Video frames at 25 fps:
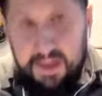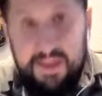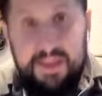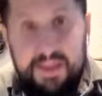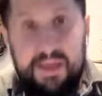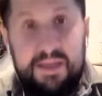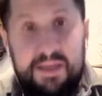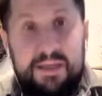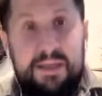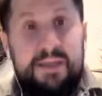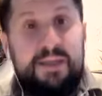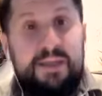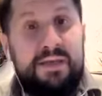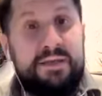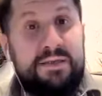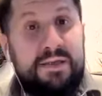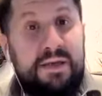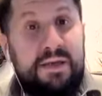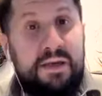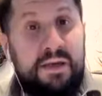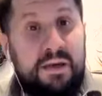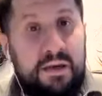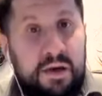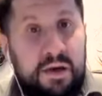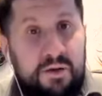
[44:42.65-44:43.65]
That it is
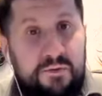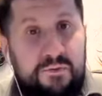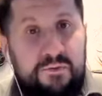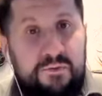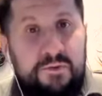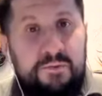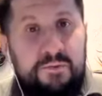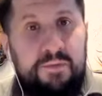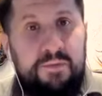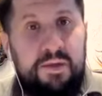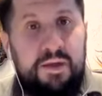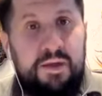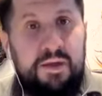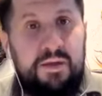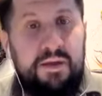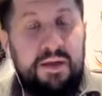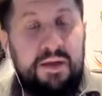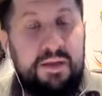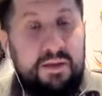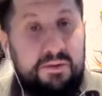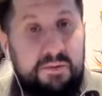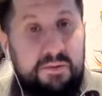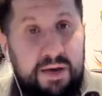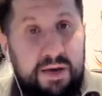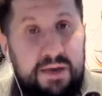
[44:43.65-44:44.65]
enough for me,
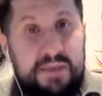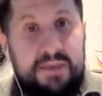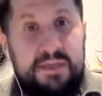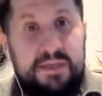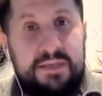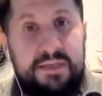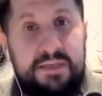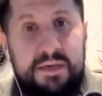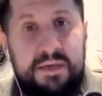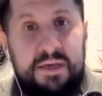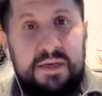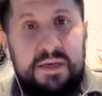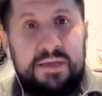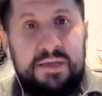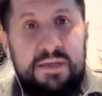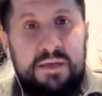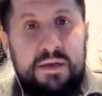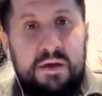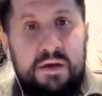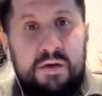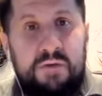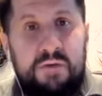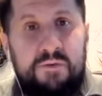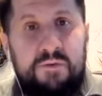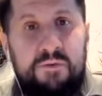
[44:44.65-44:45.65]
that Christ is
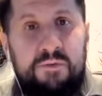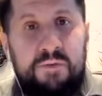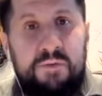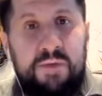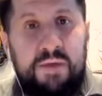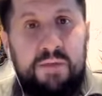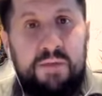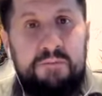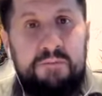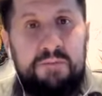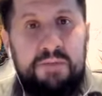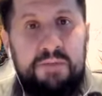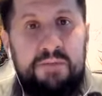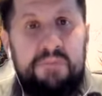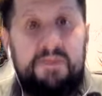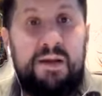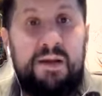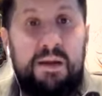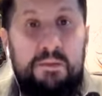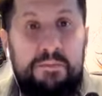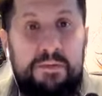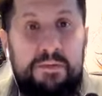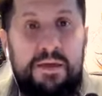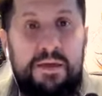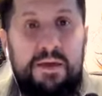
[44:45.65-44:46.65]
enough for me when
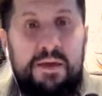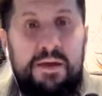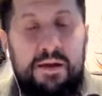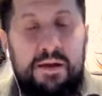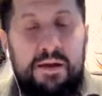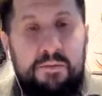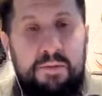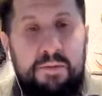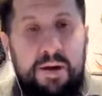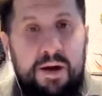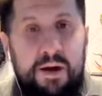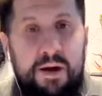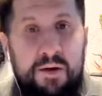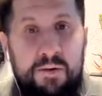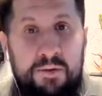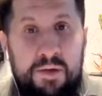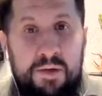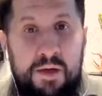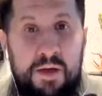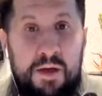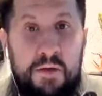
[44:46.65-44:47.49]
I'm thinking about